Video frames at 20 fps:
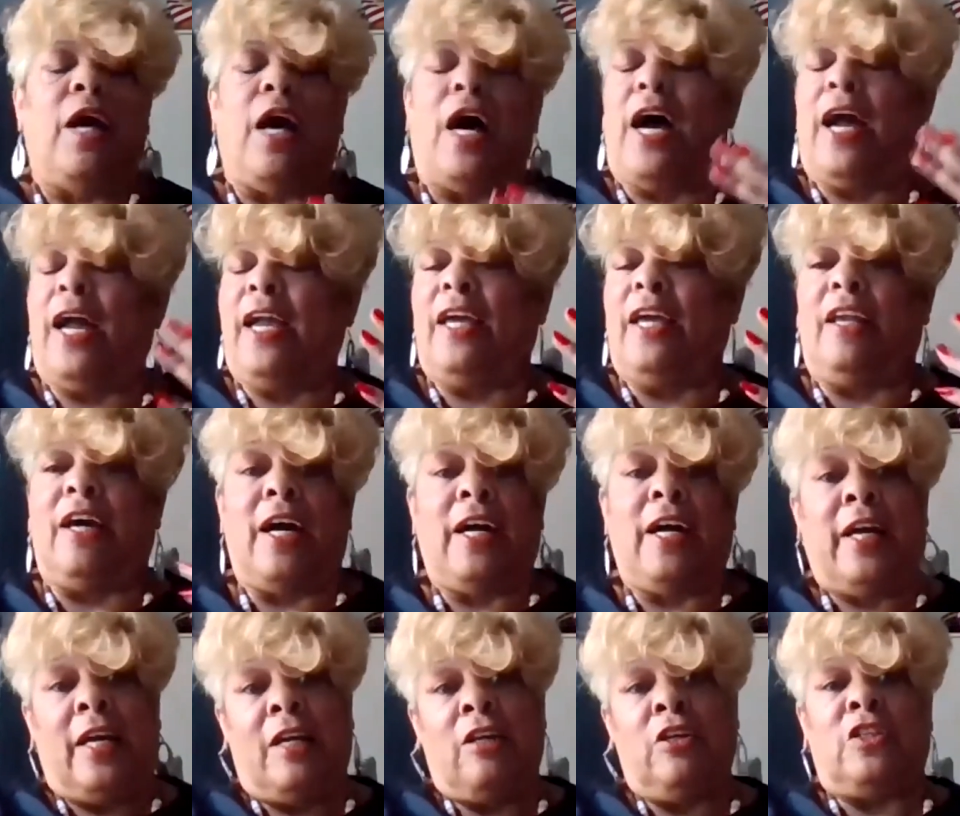I had
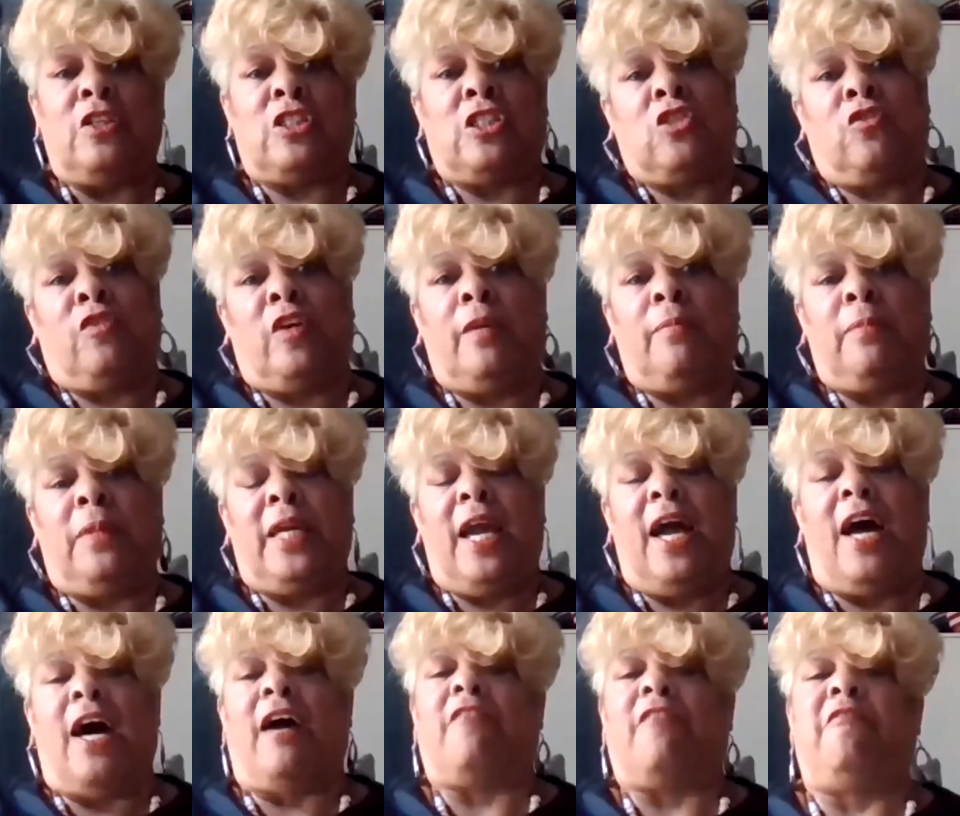an extremely
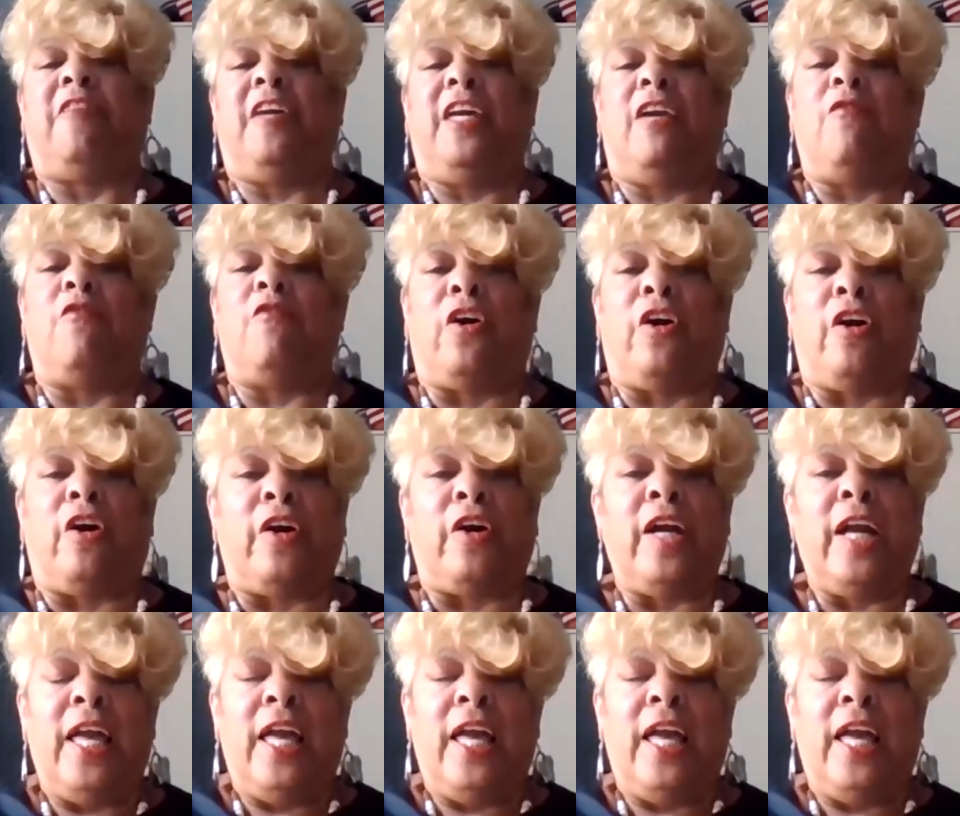high fever.